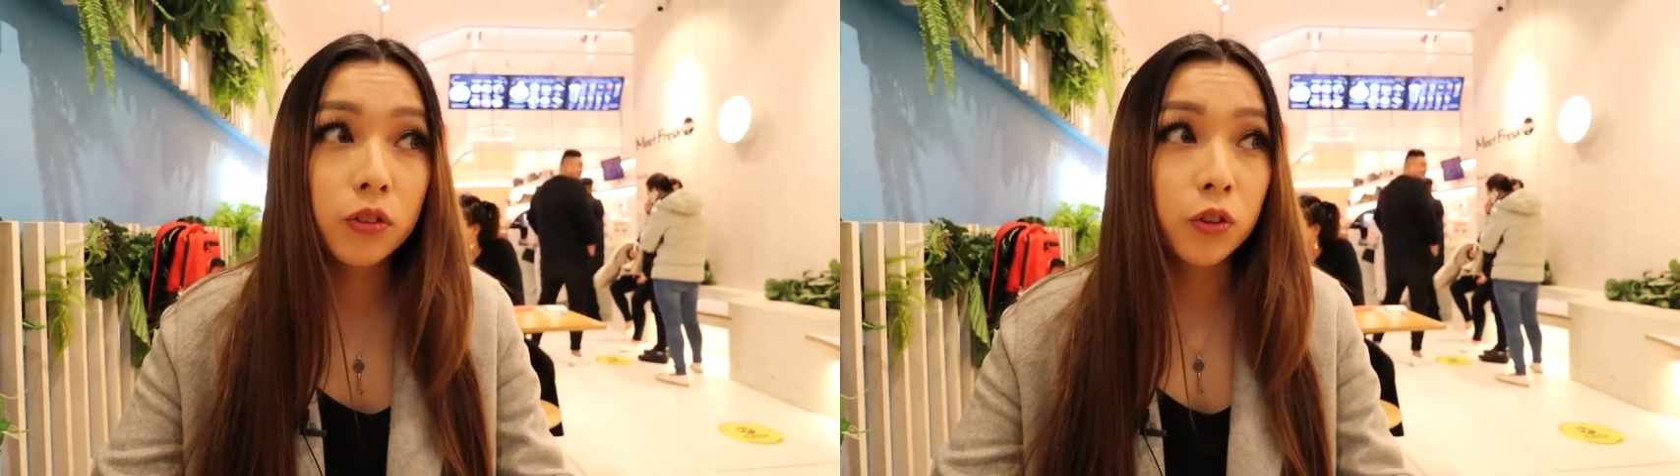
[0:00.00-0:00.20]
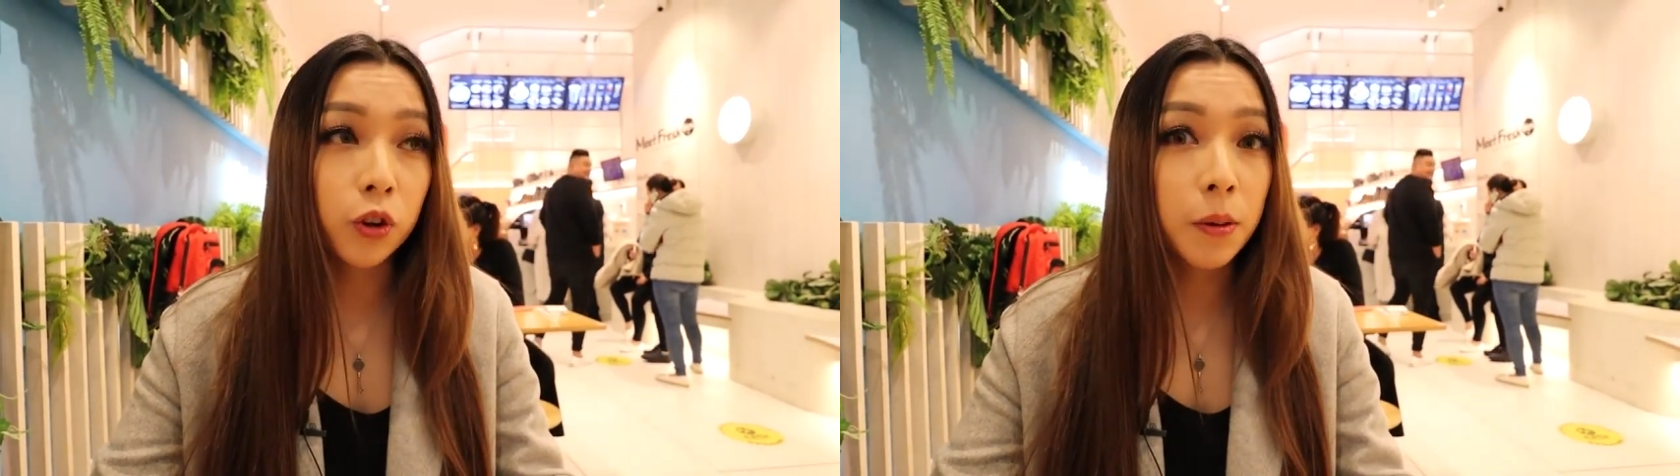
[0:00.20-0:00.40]

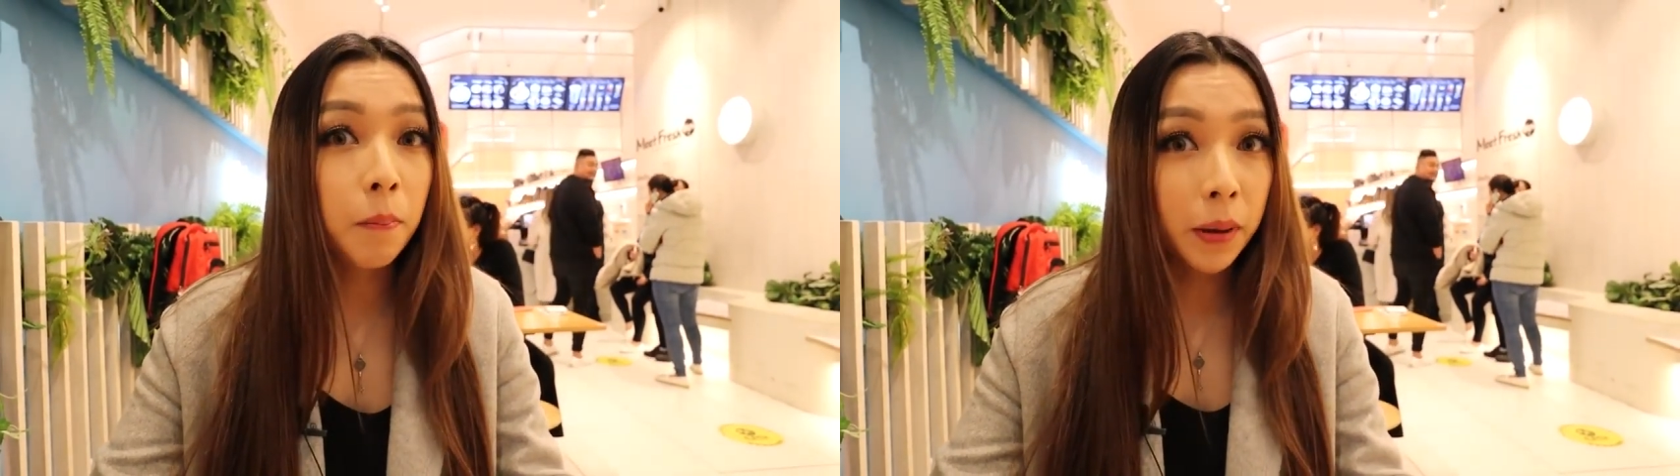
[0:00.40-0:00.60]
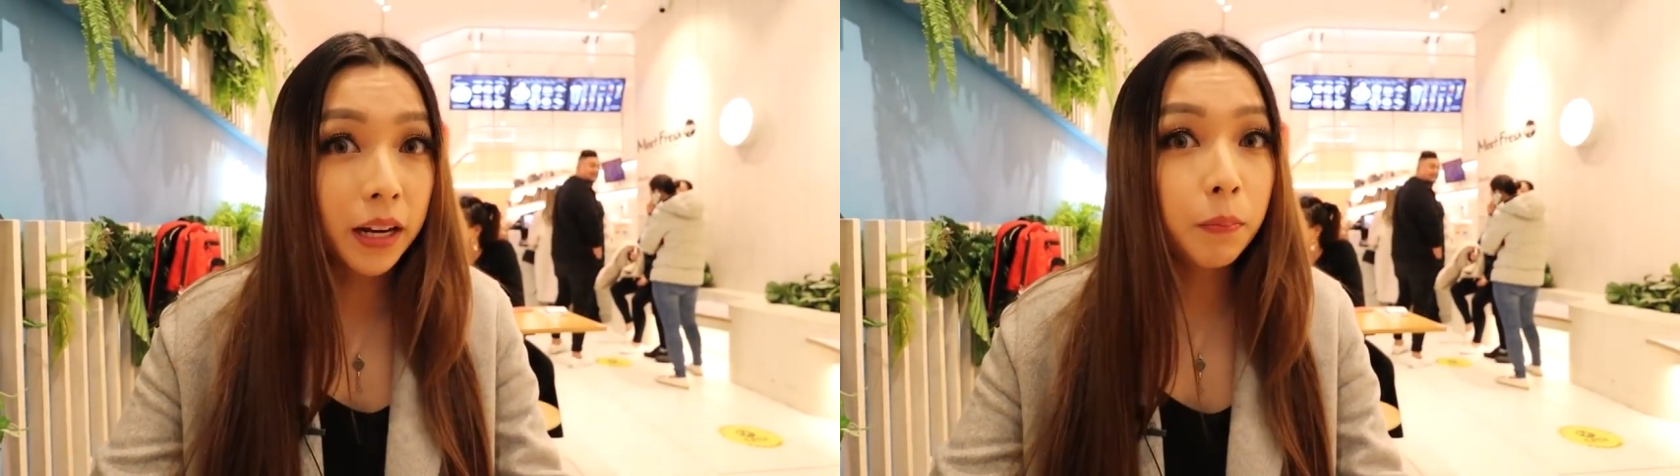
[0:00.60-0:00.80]
so it
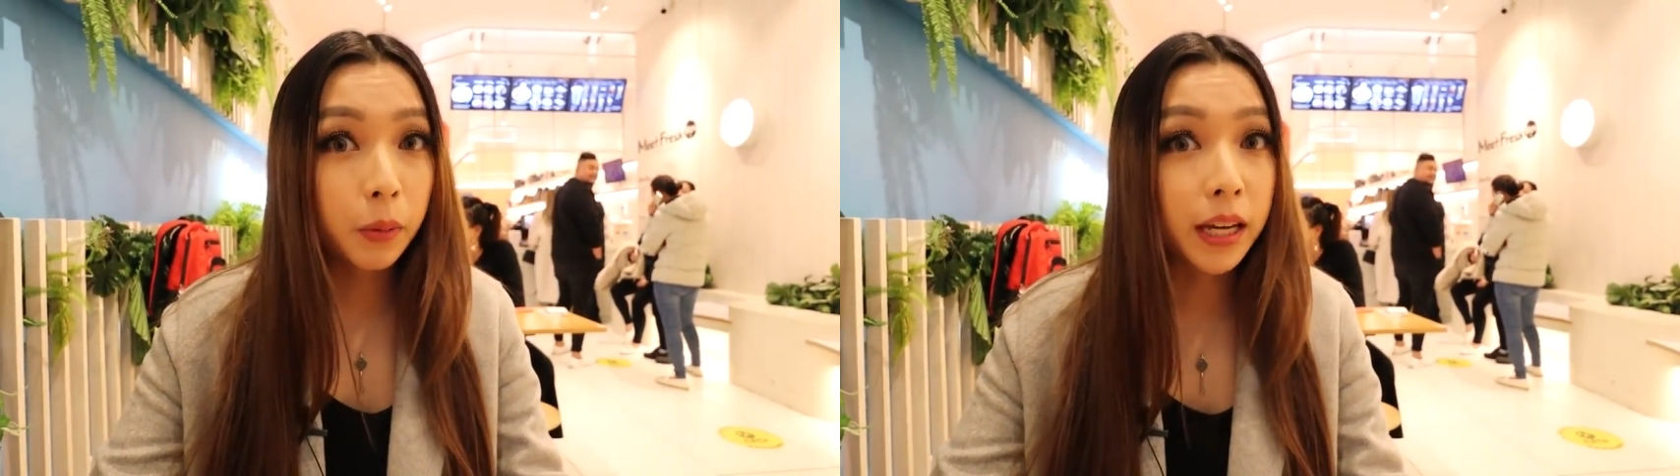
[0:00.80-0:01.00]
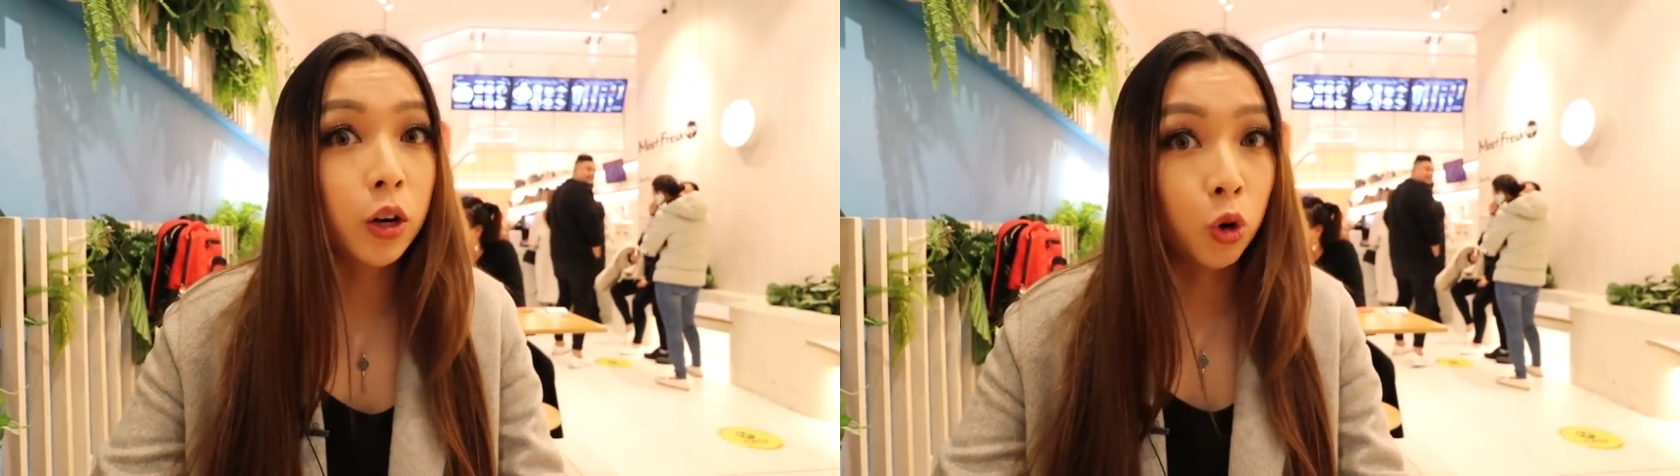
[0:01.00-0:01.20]
better
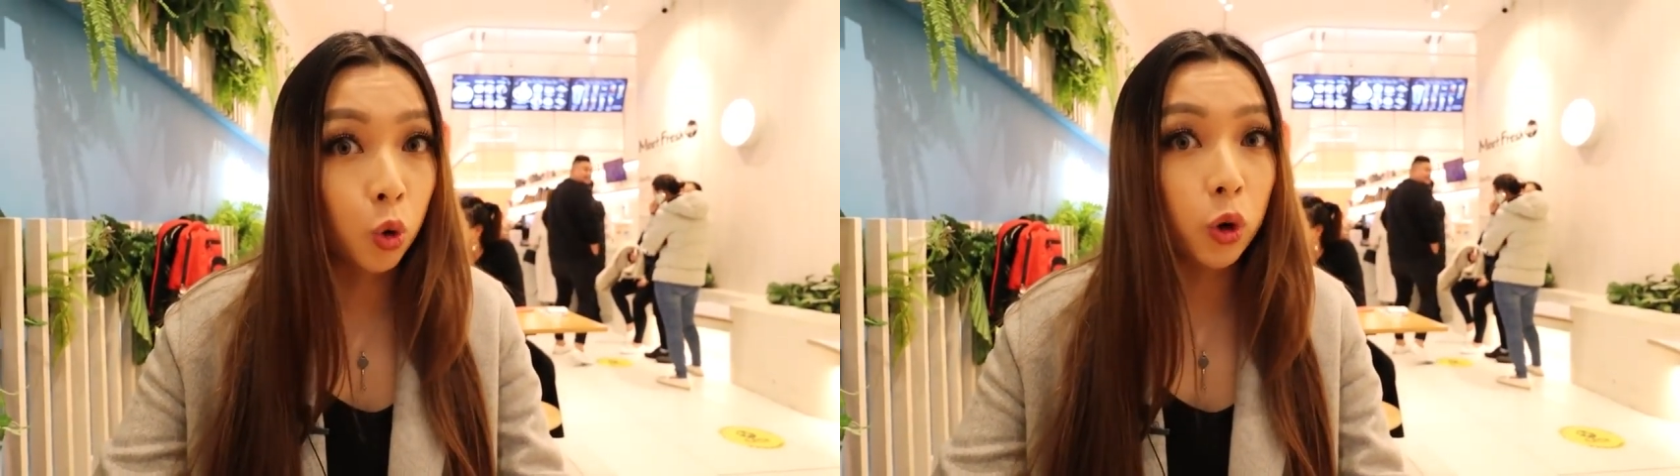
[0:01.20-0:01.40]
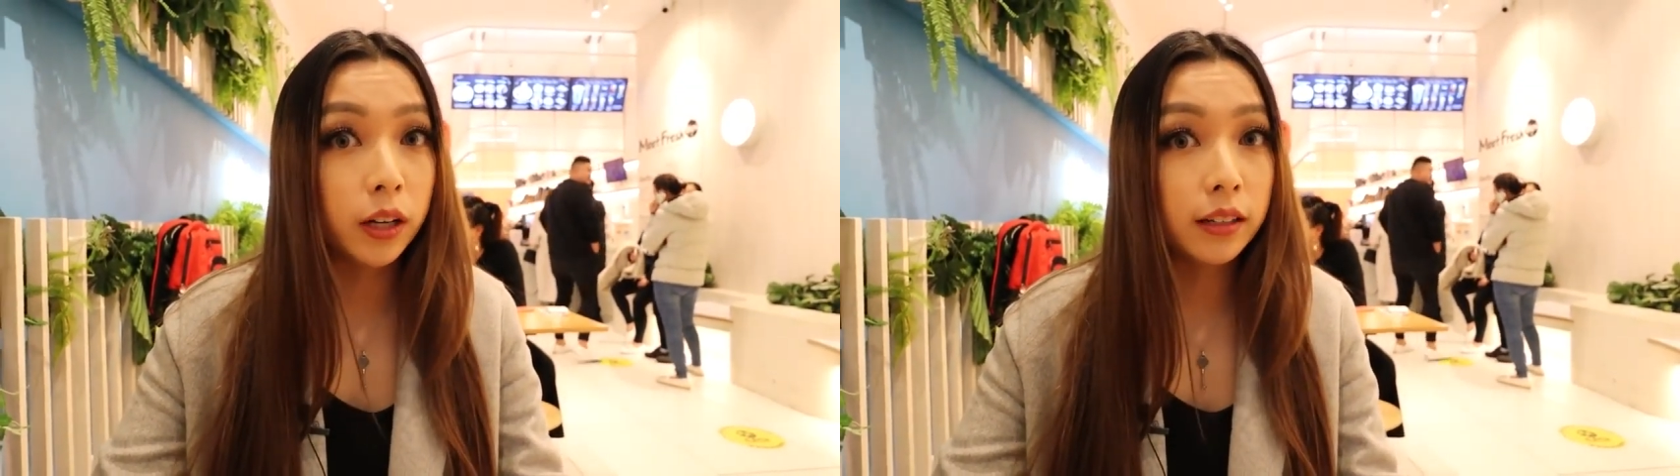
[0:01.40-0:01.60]
be
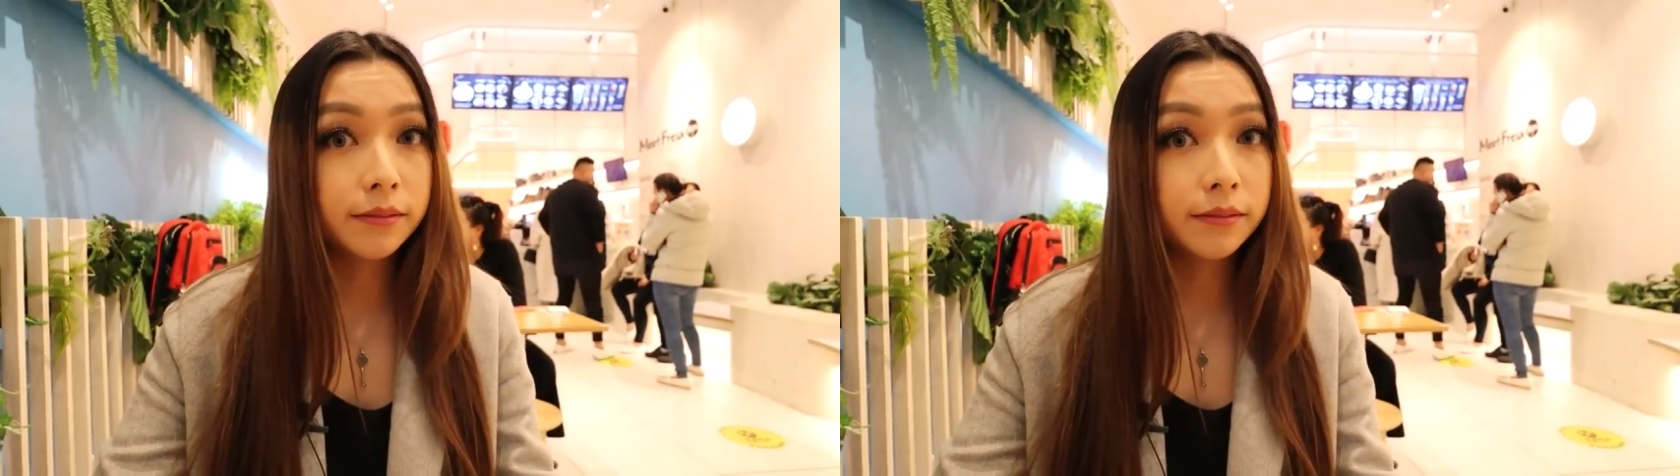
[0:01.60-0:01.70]
good.